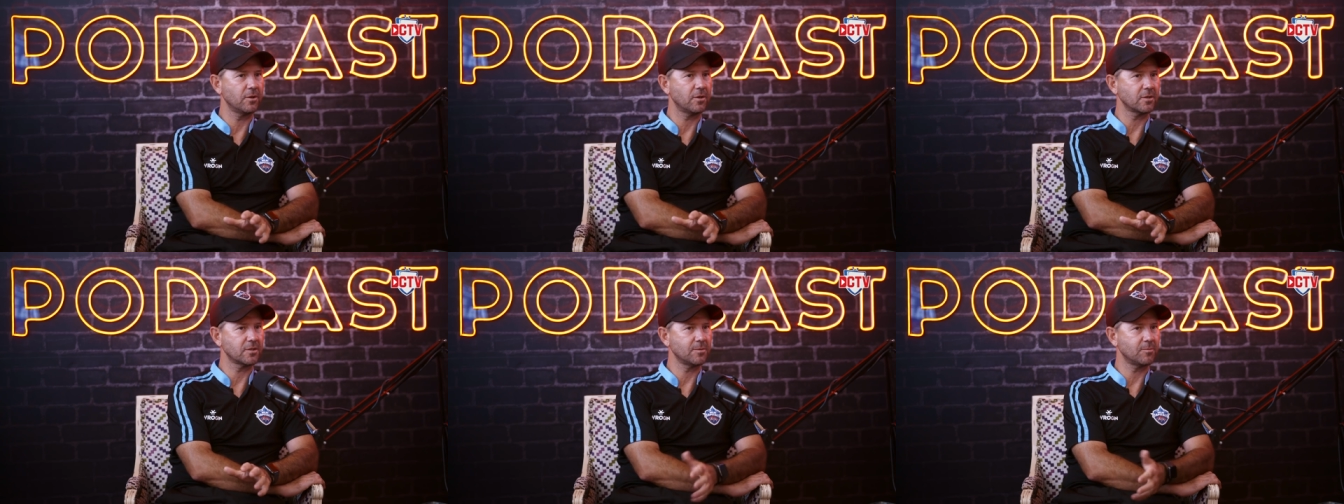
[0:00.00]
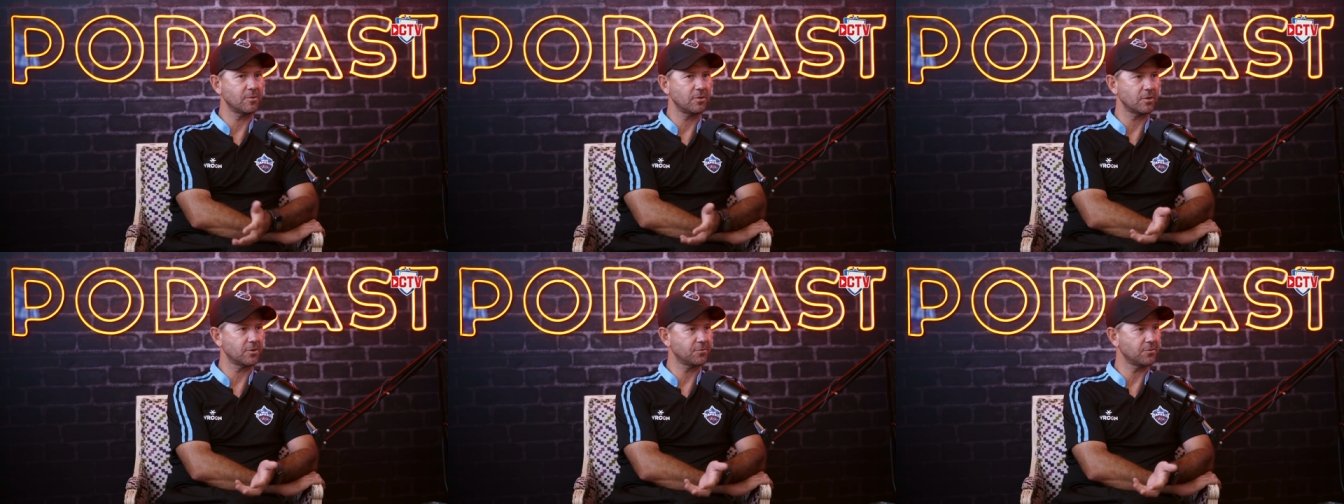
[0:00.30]
Like
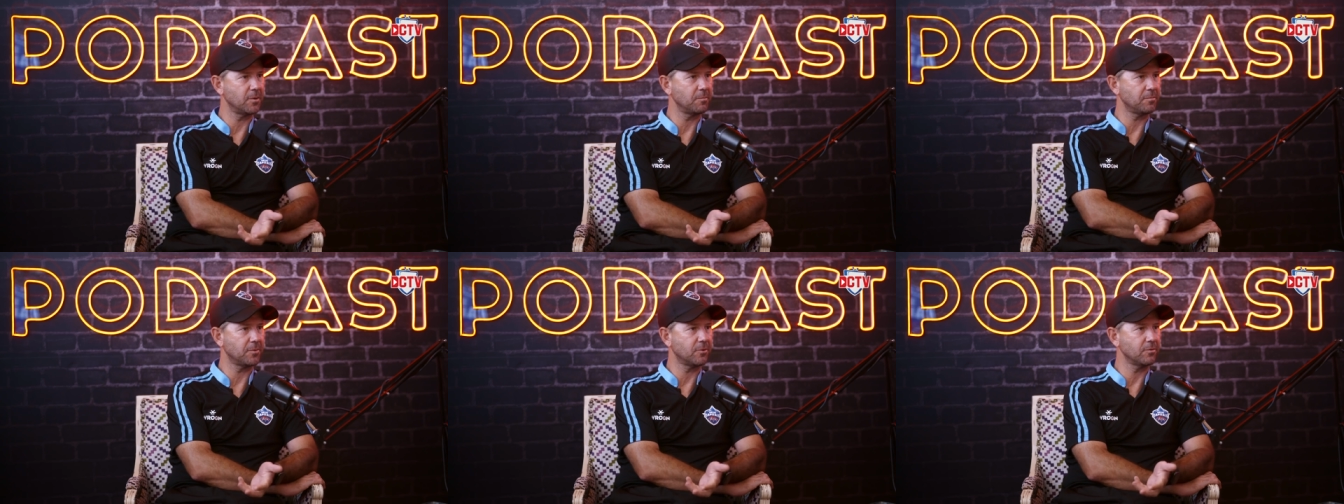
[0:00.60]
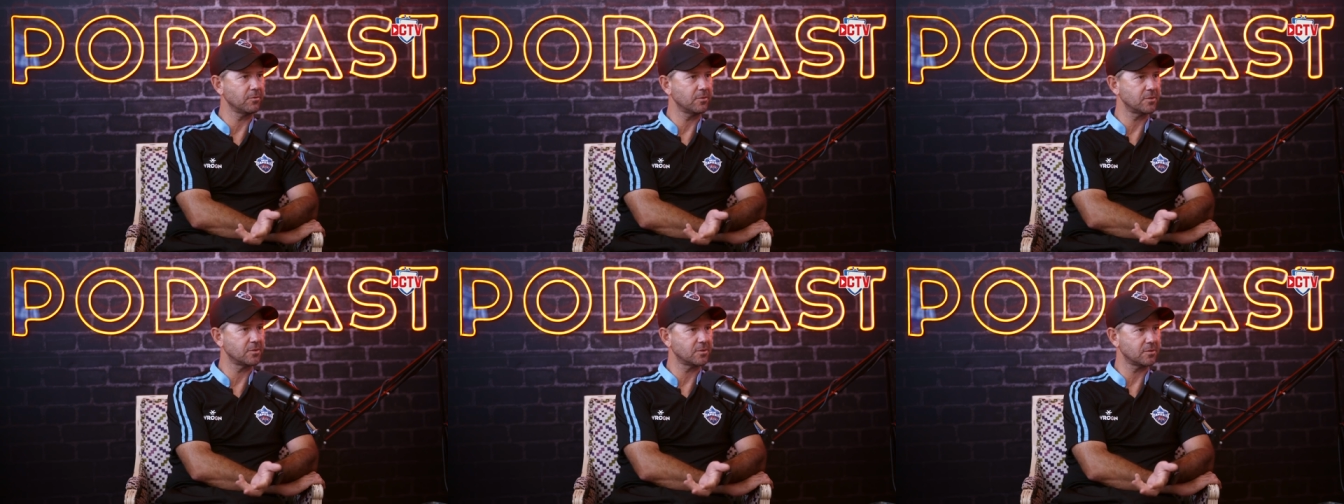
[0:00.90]
someone like Trent
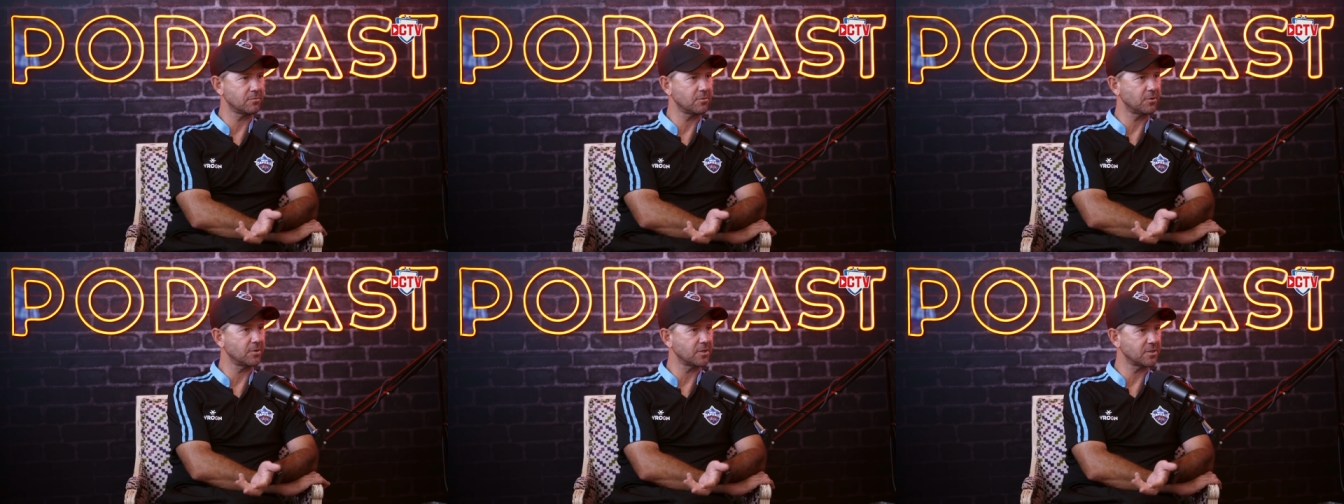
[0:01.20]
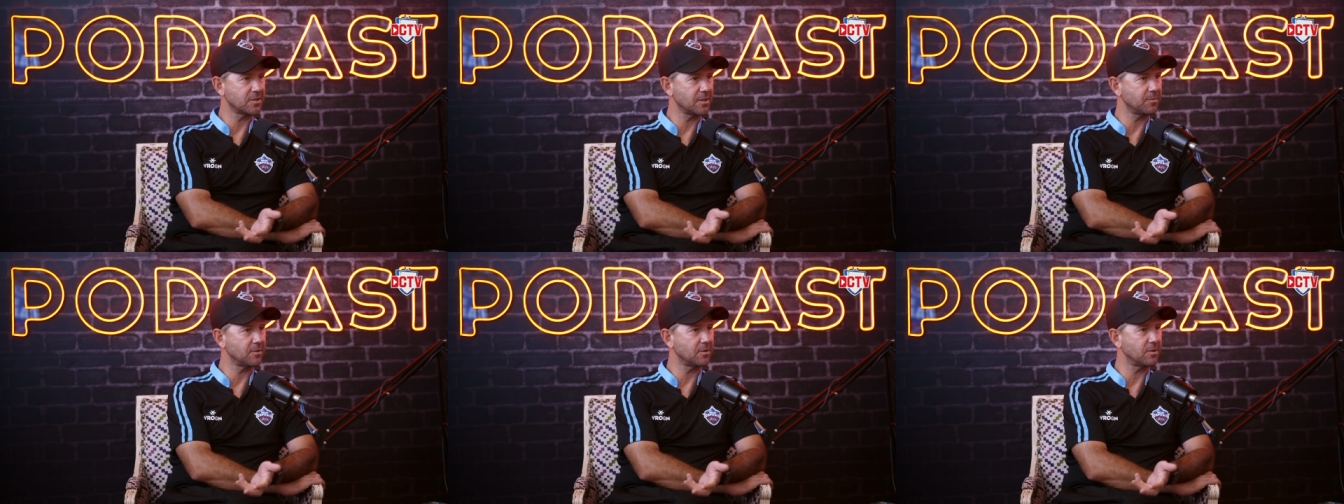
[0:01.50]
Boult has not
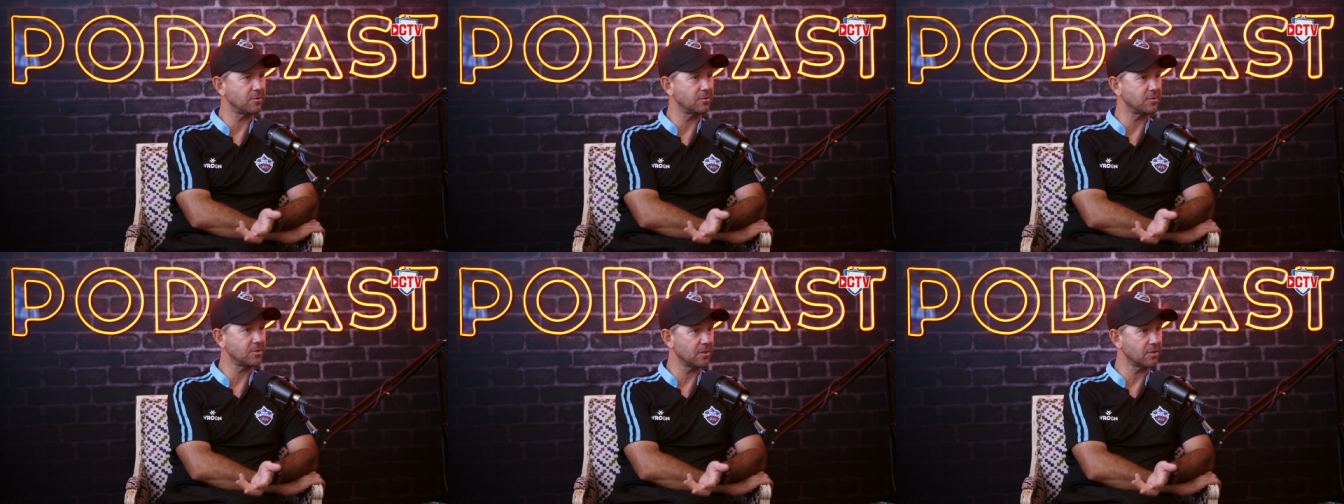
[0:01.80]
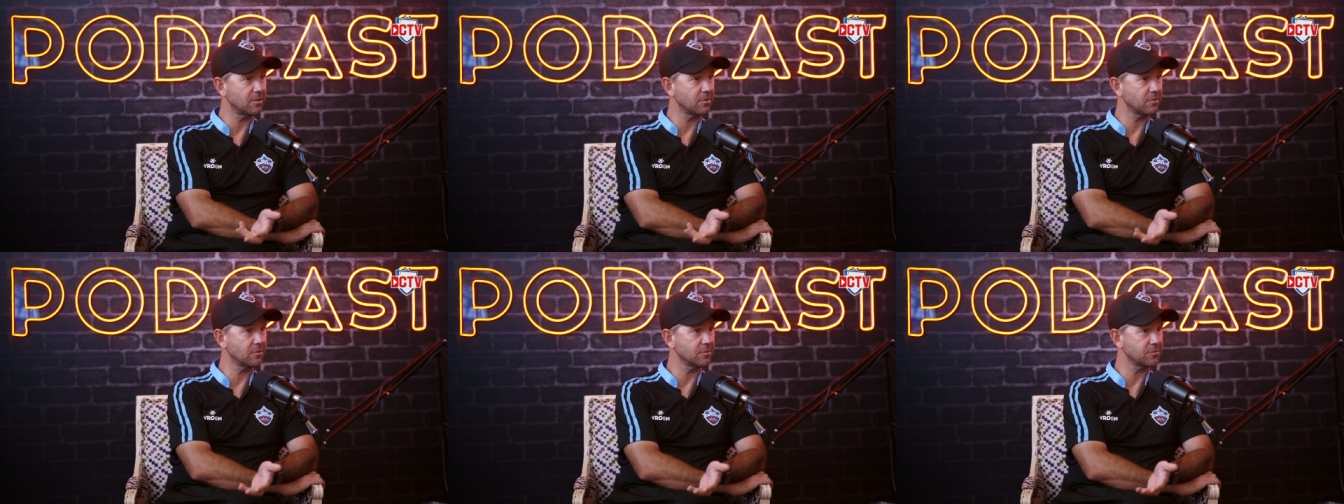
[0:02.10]
accepted a New
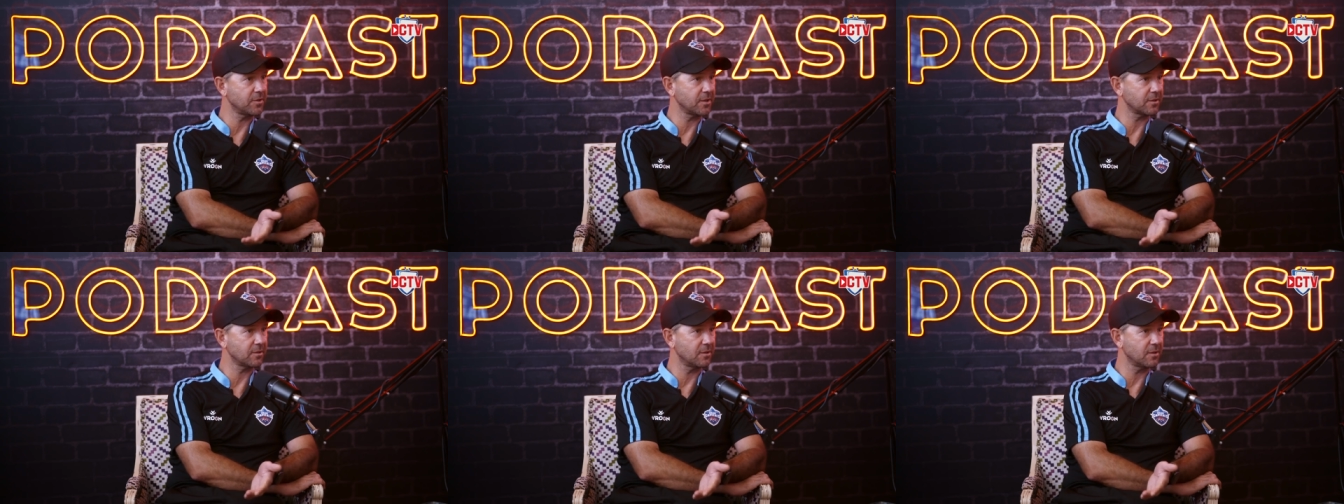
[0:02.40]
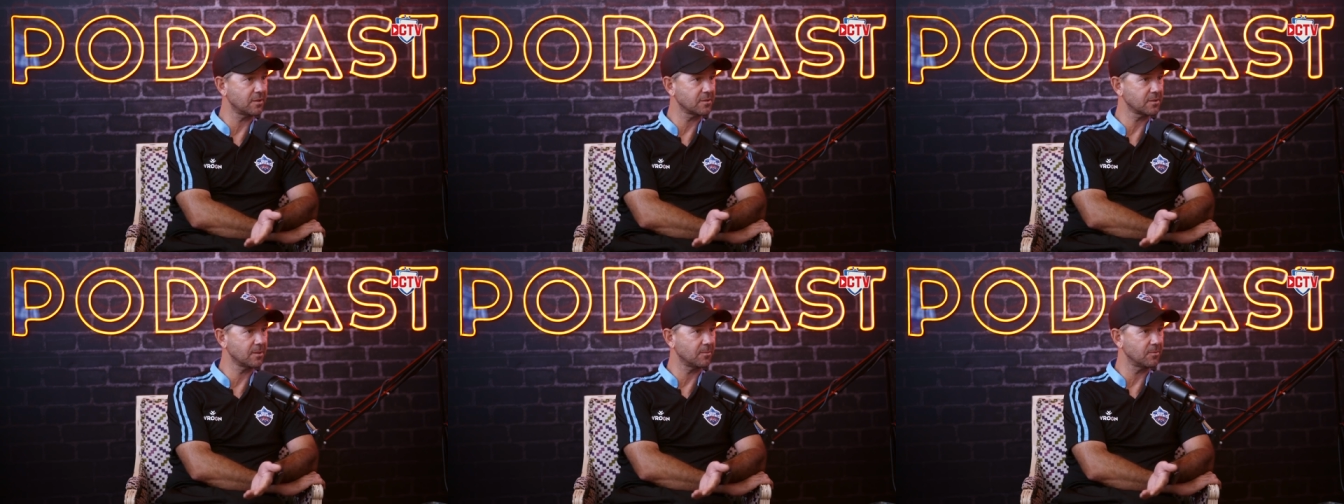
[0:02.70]
Zealand contract the
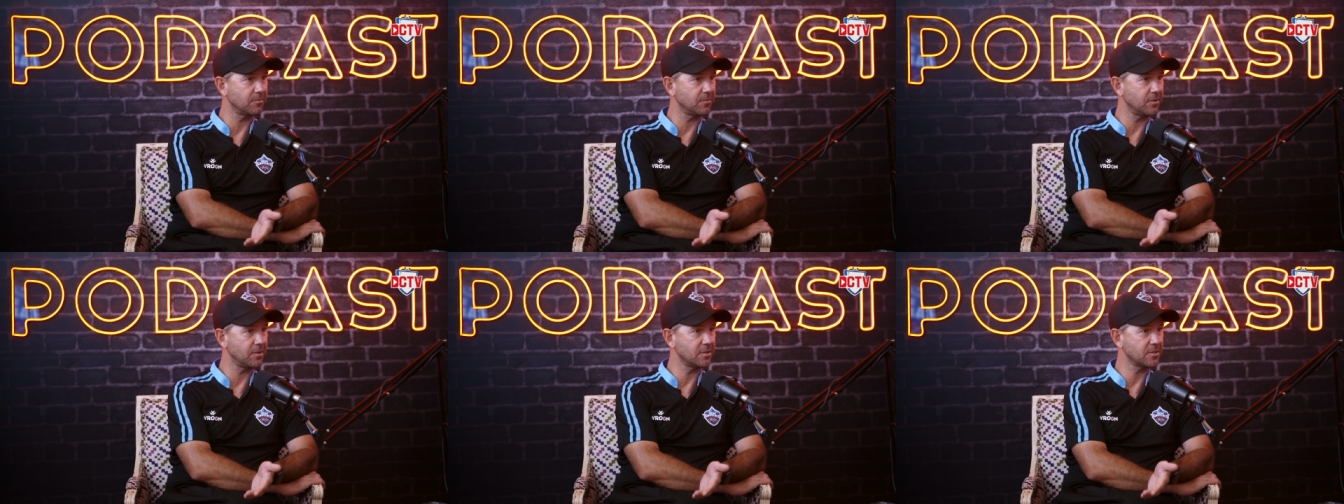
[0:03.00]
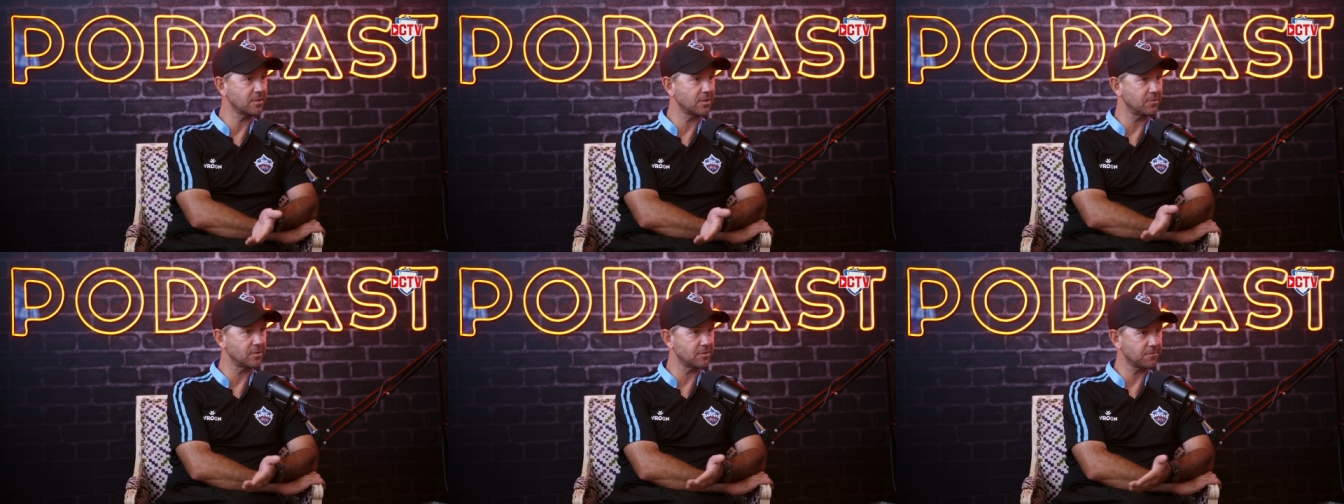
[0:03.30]
last couple of
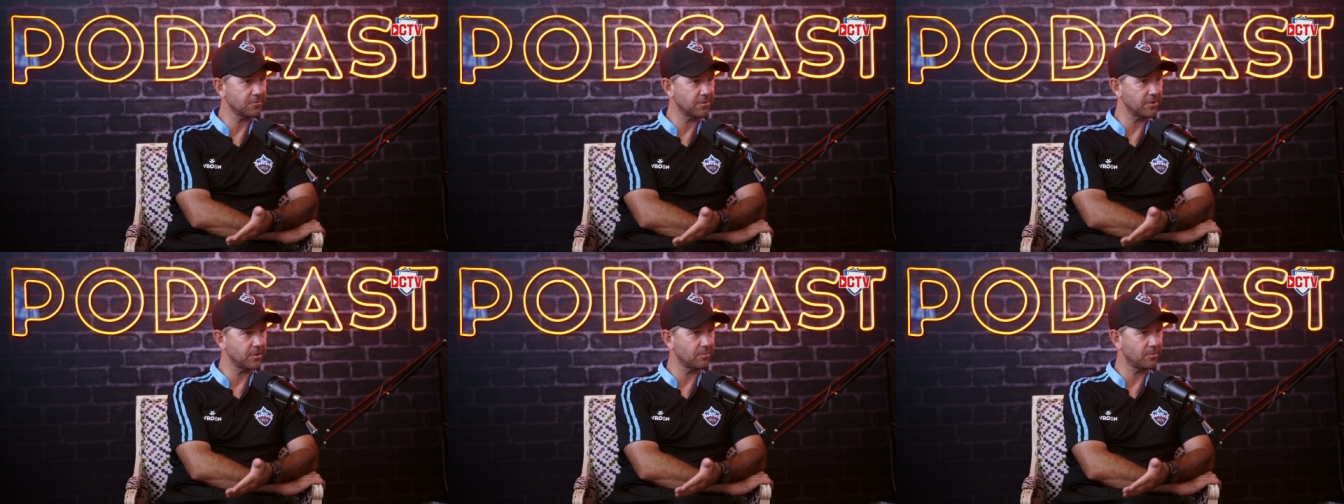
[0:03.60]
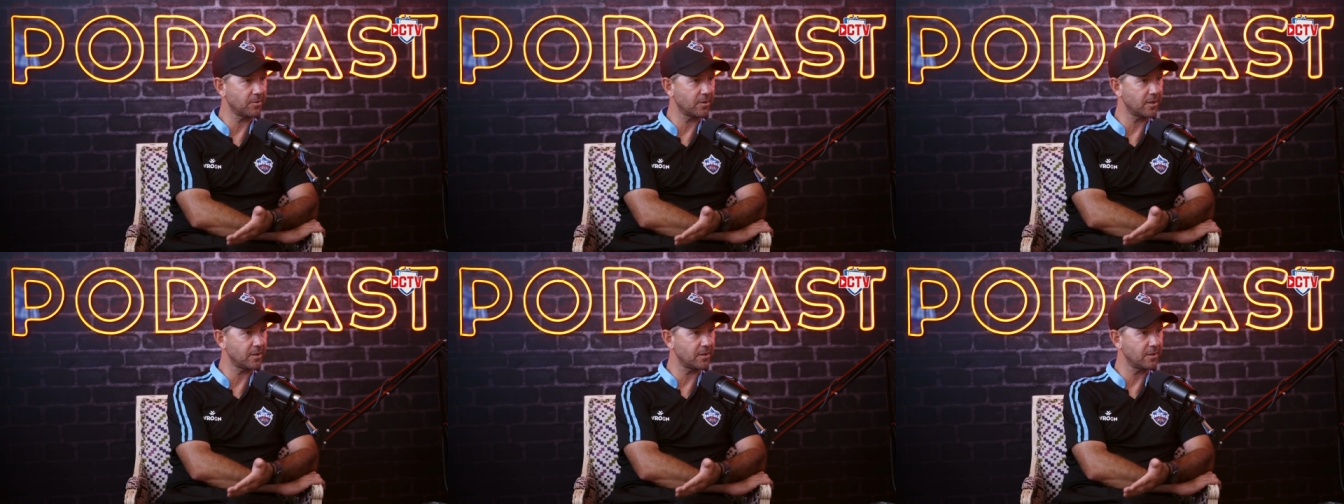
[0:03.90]
years, so he's free to
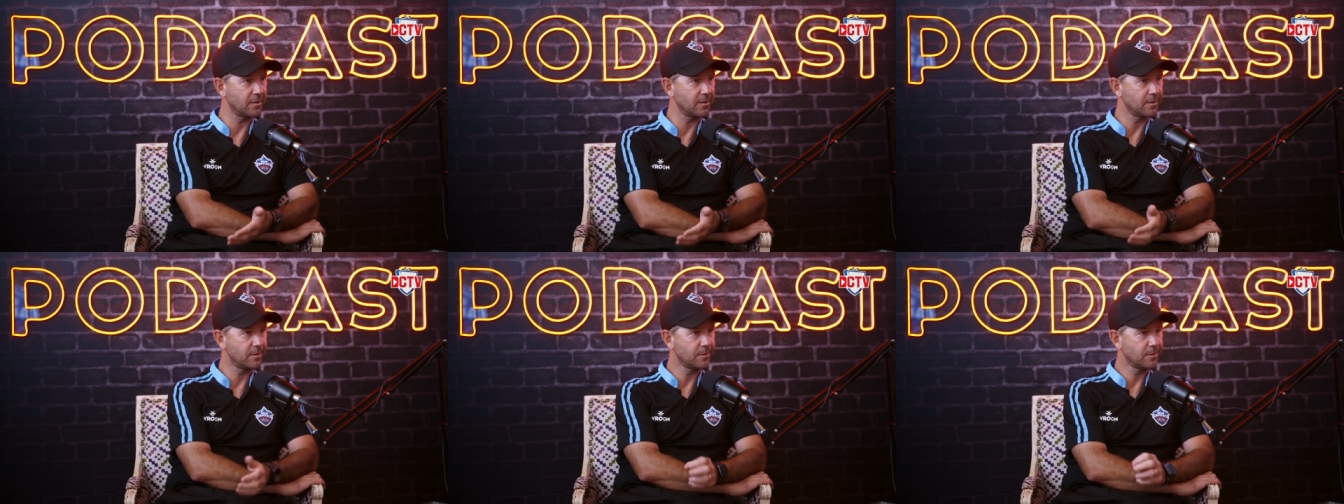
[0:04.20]
play